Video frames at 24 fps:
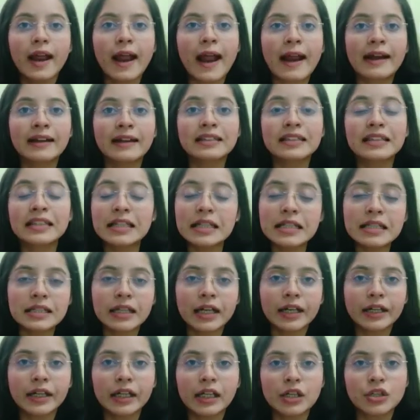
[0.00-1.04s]
and these
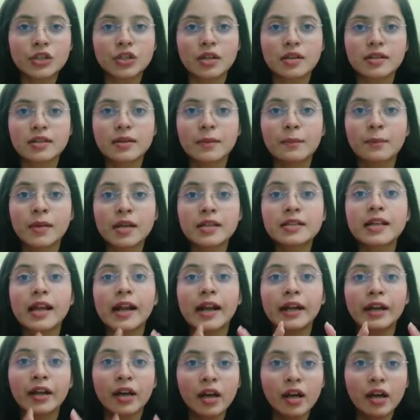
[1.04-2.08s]
conditions must
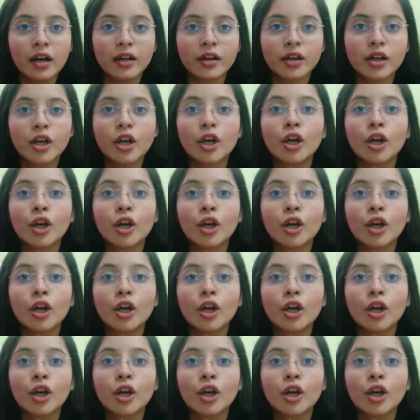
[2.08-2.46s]
adhere